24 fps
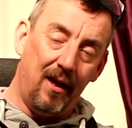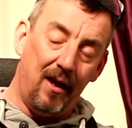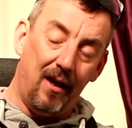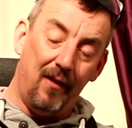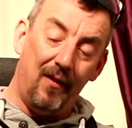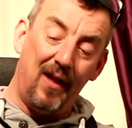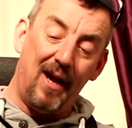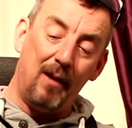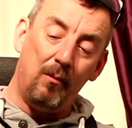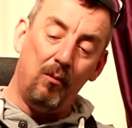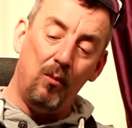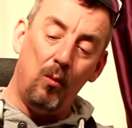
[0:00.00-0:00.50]

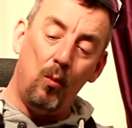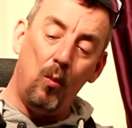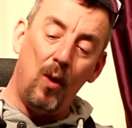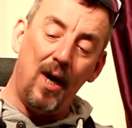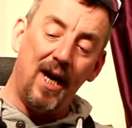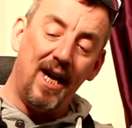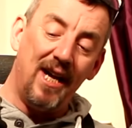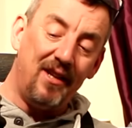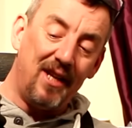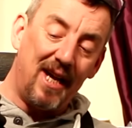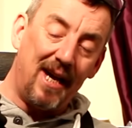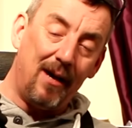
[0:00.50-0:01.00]
That will
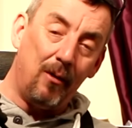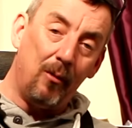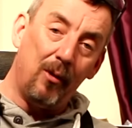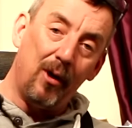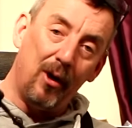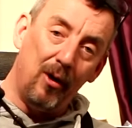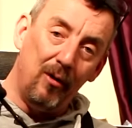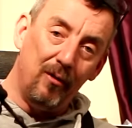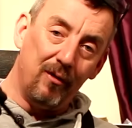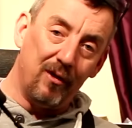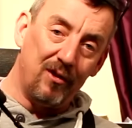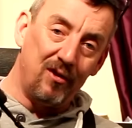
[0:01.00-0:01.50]
wear down
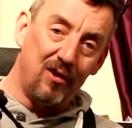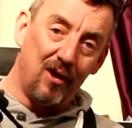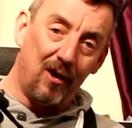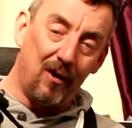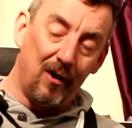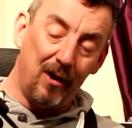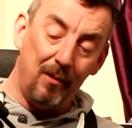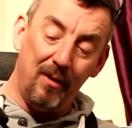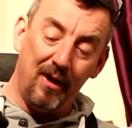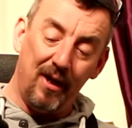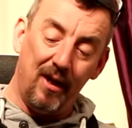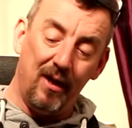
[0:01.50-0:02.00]
over
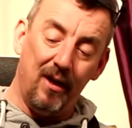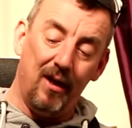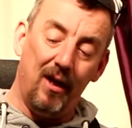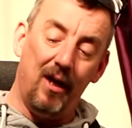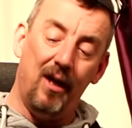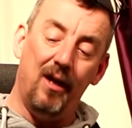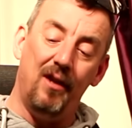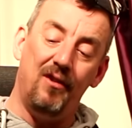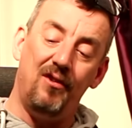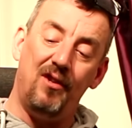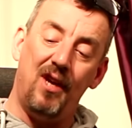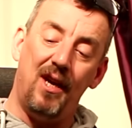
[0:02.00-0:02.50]
time.
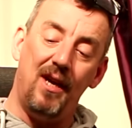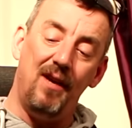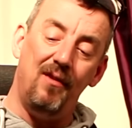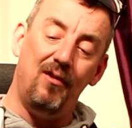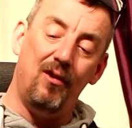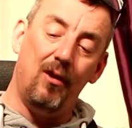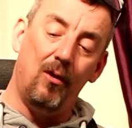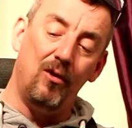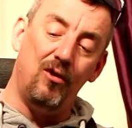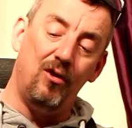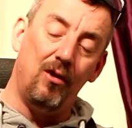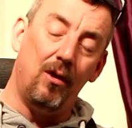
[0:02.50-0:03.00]
As
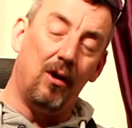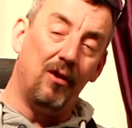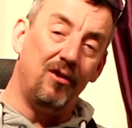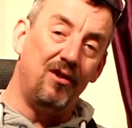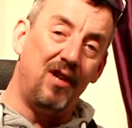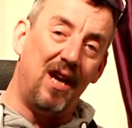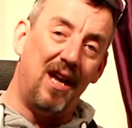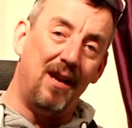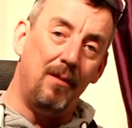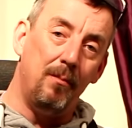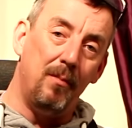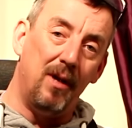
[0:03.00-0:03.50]
long as you've got
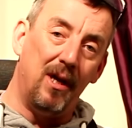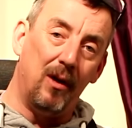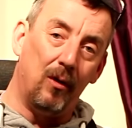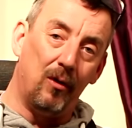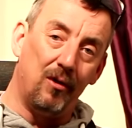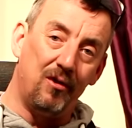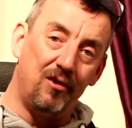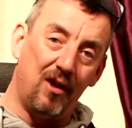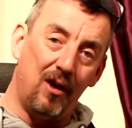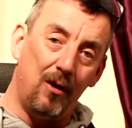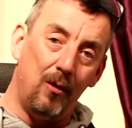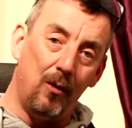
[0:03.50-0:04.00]
10 mil
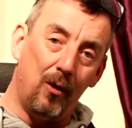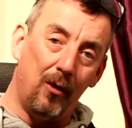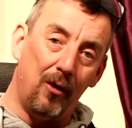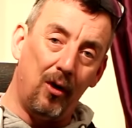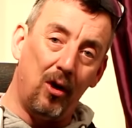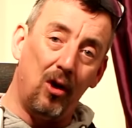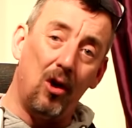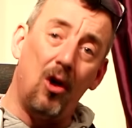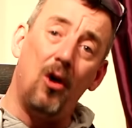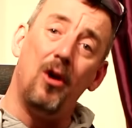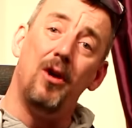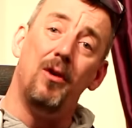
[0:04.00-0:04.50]
or so on a
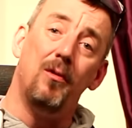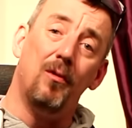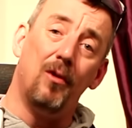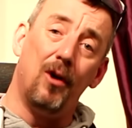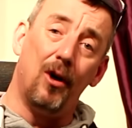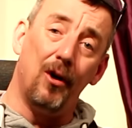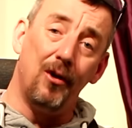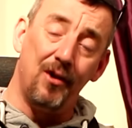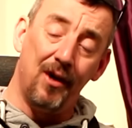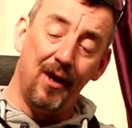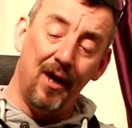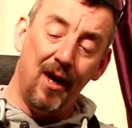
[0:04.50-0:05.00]
light
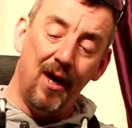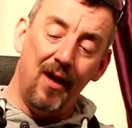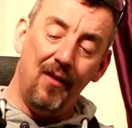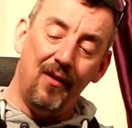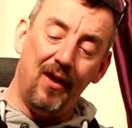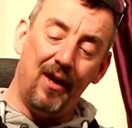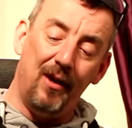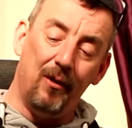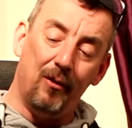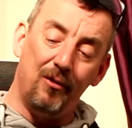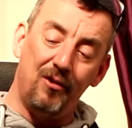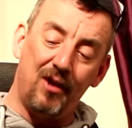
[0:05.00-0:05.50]
rod,
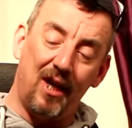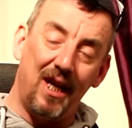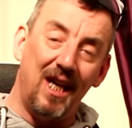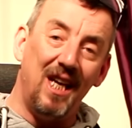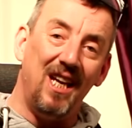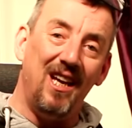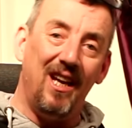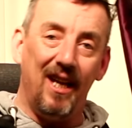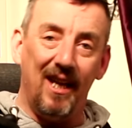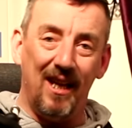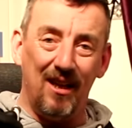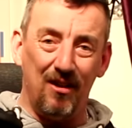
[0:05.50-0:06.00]
then it will take
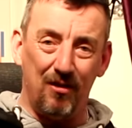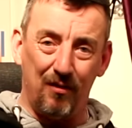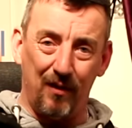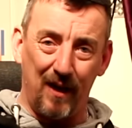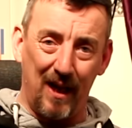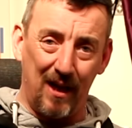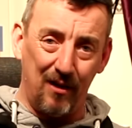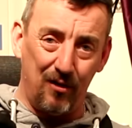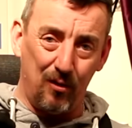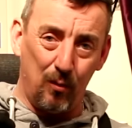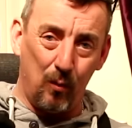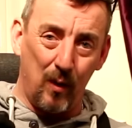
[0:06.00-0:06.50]
years for
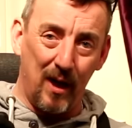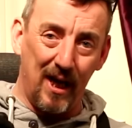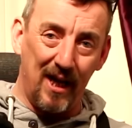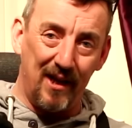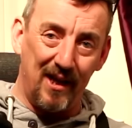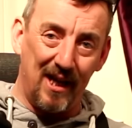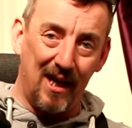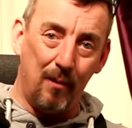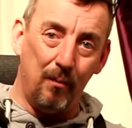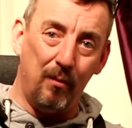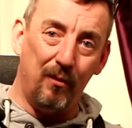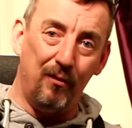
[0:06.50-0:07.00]
that to wear
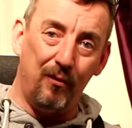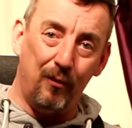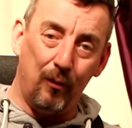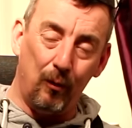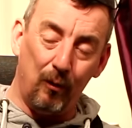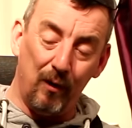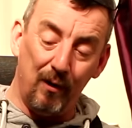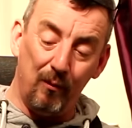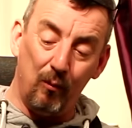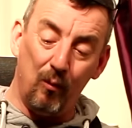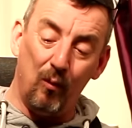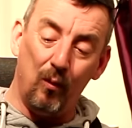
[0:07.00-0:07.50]
down
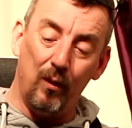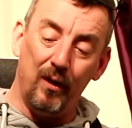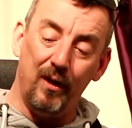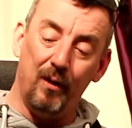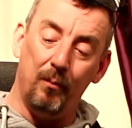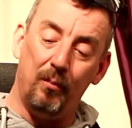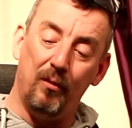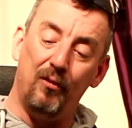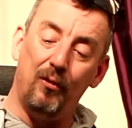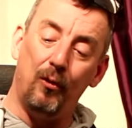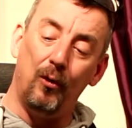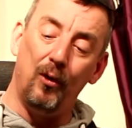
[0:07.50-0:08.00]
before
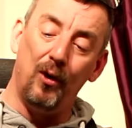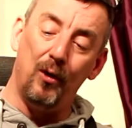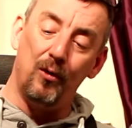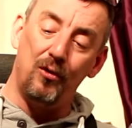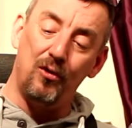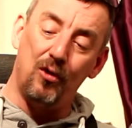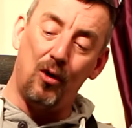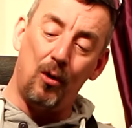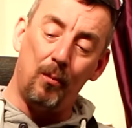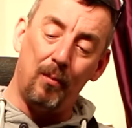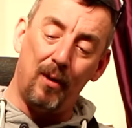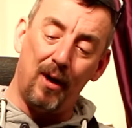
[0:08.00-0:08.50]
your
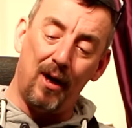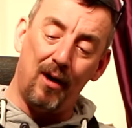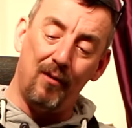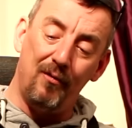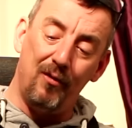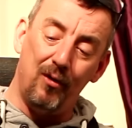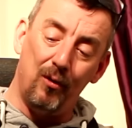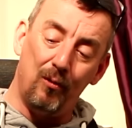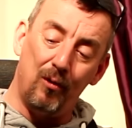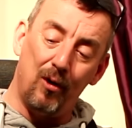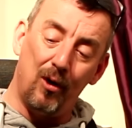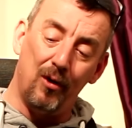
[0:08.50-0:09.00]
top half of
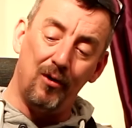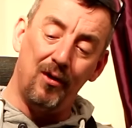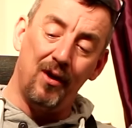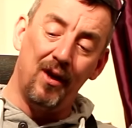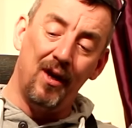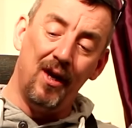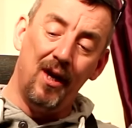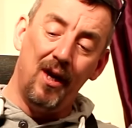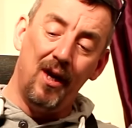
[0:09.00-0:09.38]
your rod